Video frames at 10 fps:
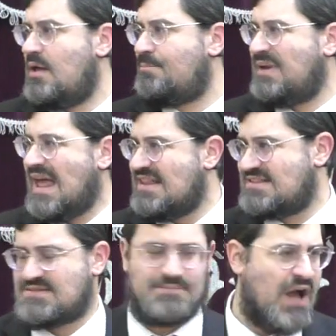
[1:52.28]

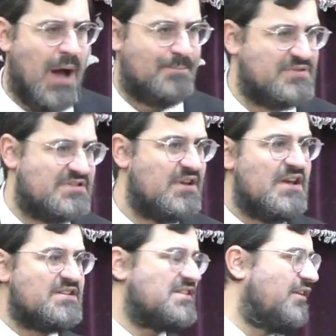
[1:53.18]
plates, cups,
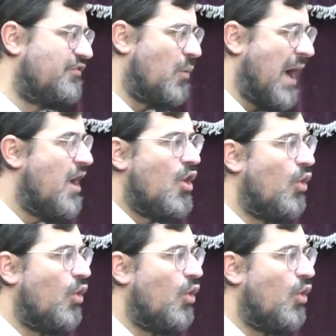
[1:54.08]
silverware,